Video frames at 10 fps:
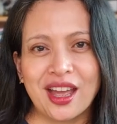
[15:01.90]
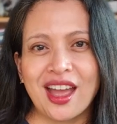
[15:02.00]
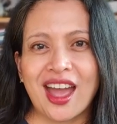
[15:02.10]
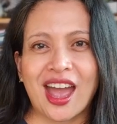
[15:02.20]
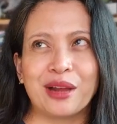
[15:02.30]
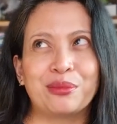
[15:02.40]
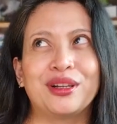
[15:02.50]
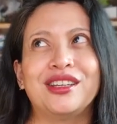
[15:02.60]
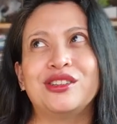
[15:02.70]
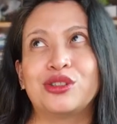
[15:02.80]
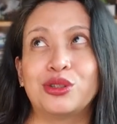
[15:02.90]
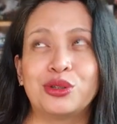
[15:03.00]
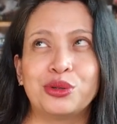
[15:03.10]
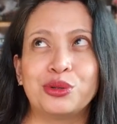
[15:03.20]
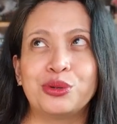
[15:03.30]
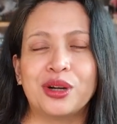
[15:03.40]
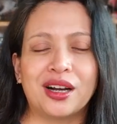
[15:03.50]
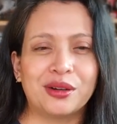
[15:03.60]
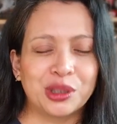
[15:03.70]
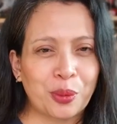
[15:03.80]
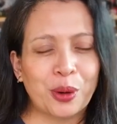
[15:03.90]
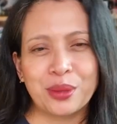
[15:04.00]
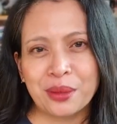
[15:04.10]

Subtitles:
And please do support me